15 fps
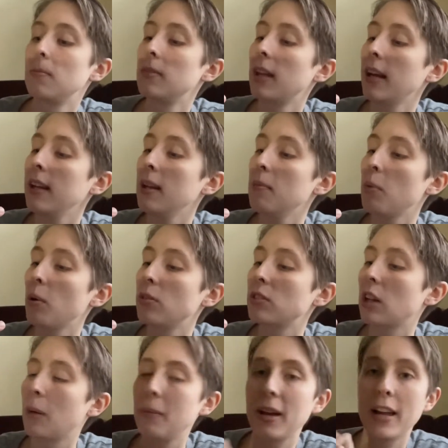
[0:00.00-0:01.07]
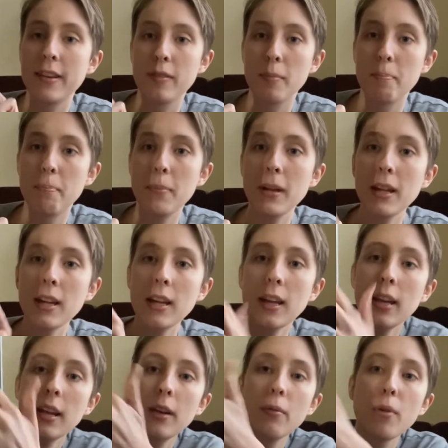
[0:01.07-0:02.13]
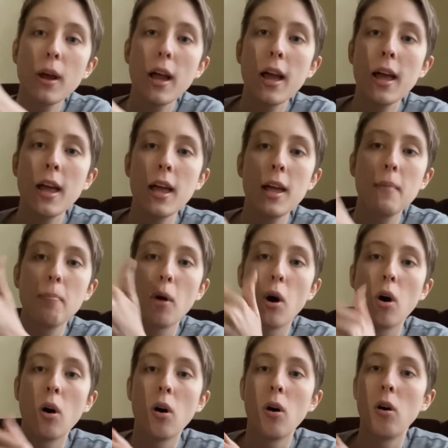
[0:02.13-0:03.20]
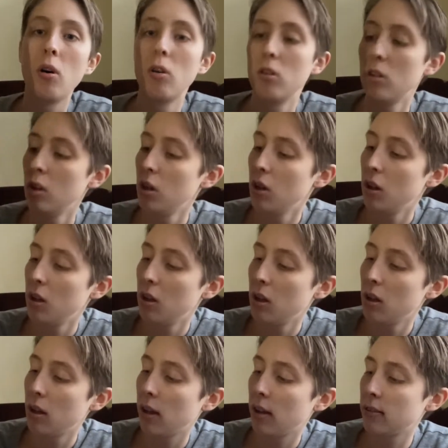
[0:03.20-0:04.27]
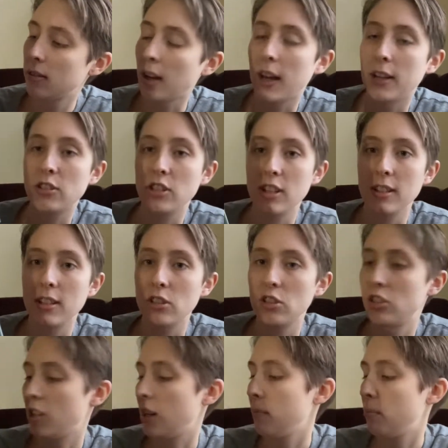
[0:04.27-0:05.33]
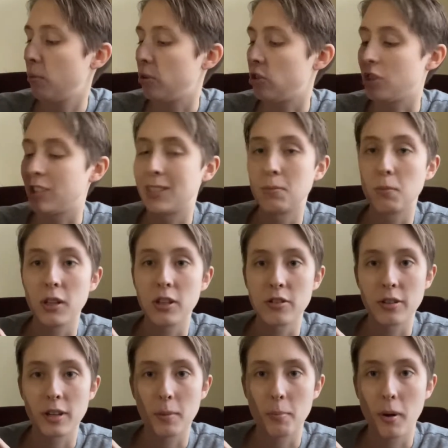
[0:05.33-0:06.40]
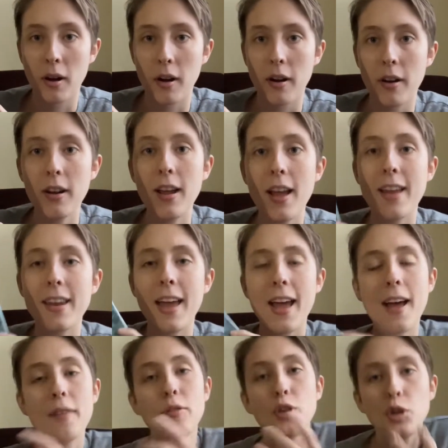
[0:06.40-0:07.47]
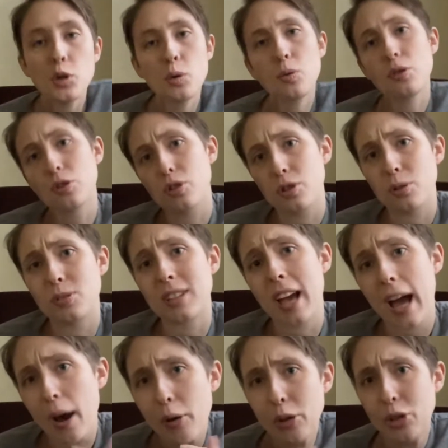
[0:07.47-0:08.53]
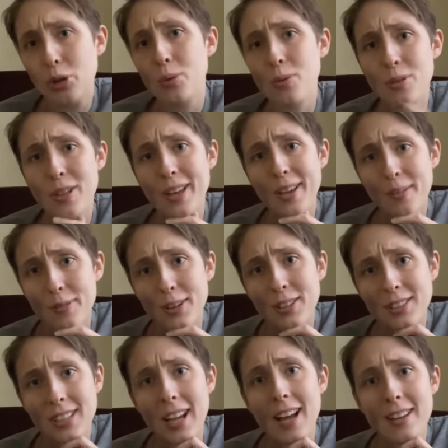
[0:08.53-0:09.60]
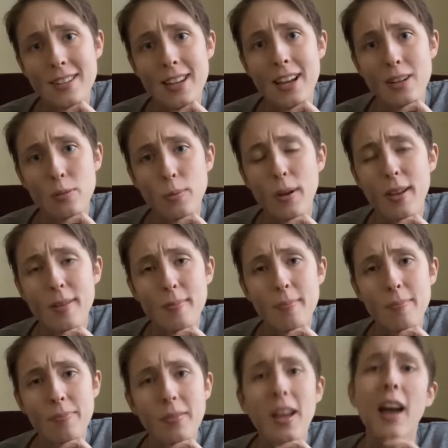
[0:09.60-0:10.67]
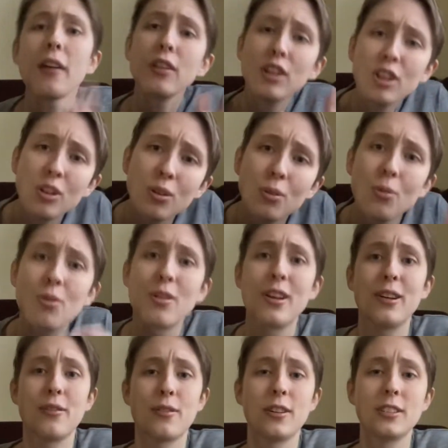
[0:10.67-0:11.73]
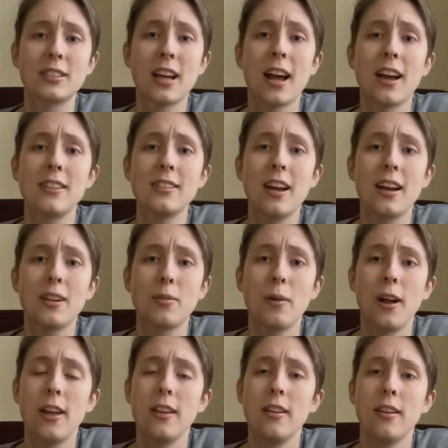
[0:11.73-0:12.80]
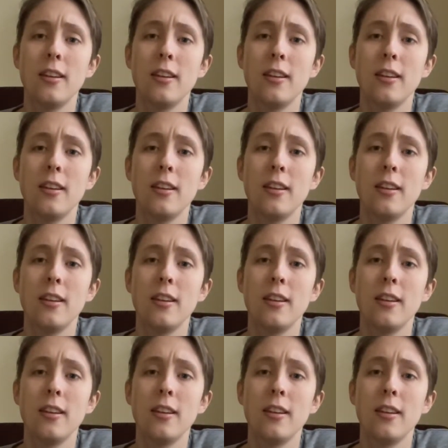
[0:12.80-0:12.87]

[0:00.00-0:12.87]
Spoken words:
lightning bolts coming out of a big red ball, touching this ship, which is splintering apart, and have you deduce how you think first contact went. How do you think first contact went?